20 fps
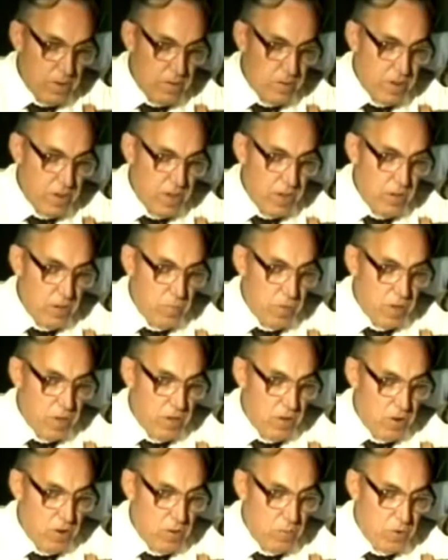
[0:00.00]
initiated
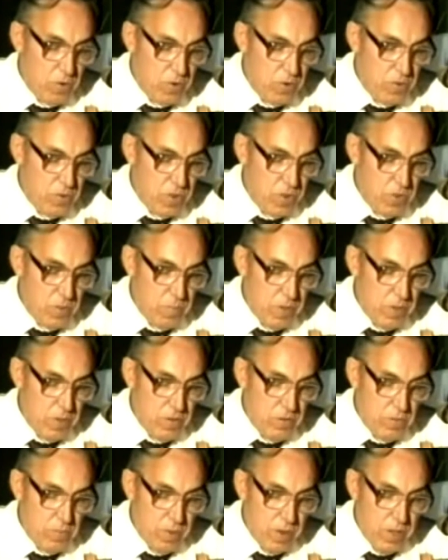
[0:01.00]
by hormones in the
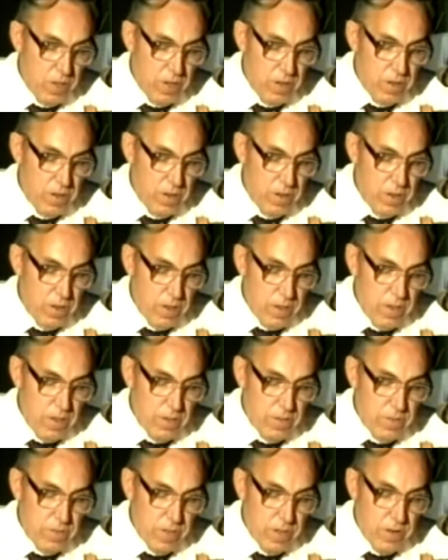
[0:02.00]
mother's blood,
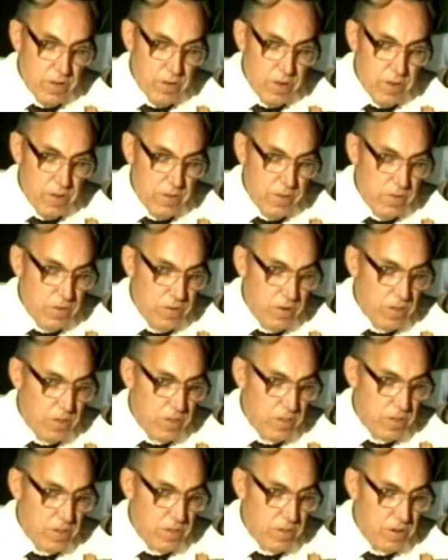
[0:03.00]
accelerates
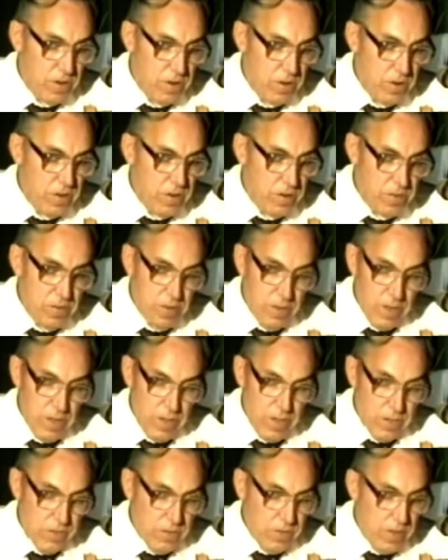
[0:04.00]
during the early
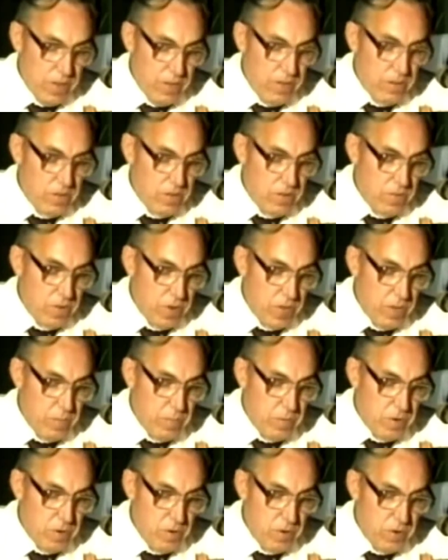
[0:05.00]
stages of
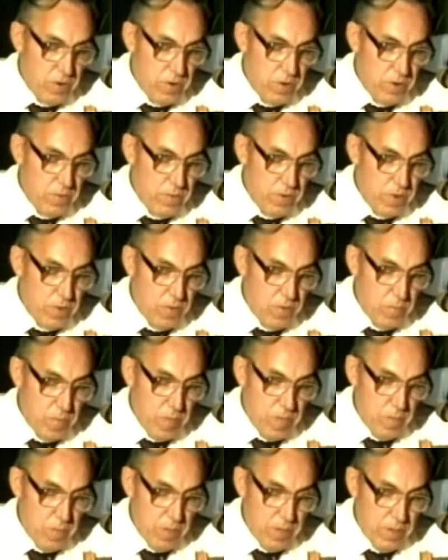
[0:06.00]
labor or delivery of
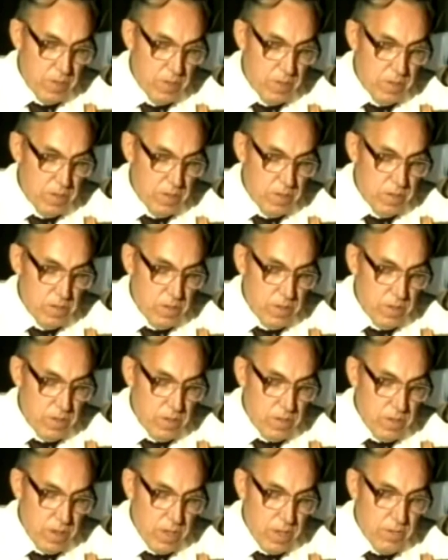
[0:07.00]
the baby.
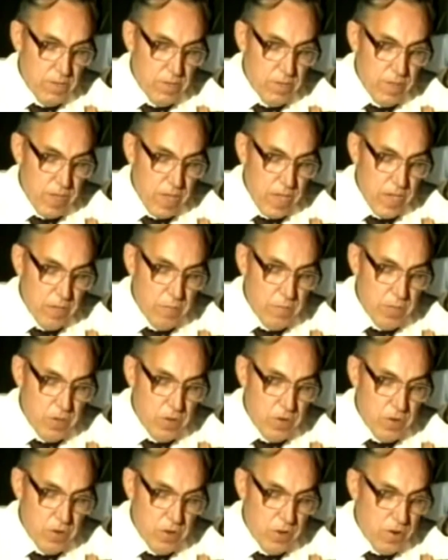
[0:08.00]
As the
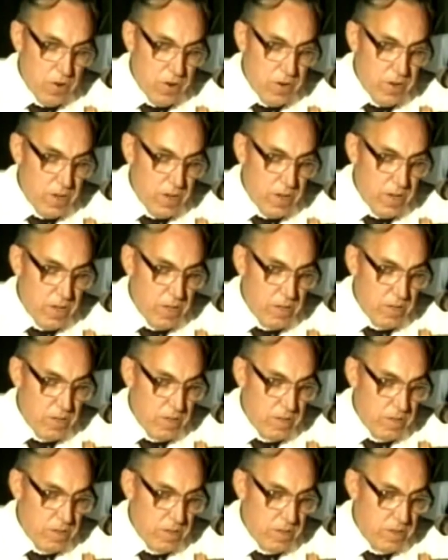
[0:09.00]
amniochorionic
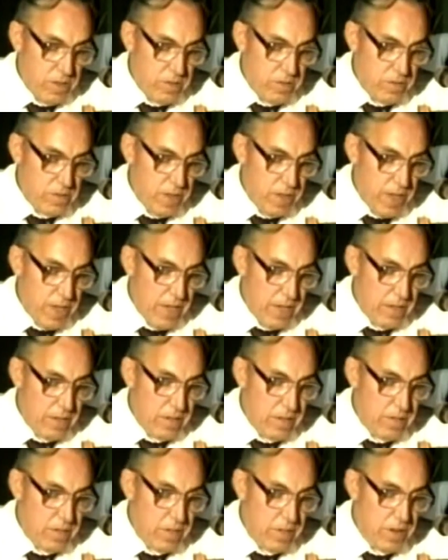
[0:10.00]

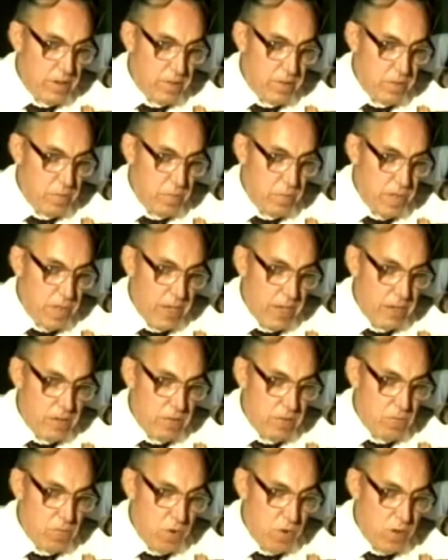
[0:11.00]
sac, that is the
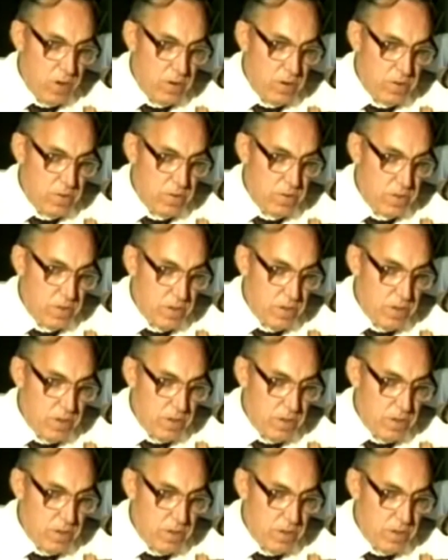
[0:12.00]
bag of waters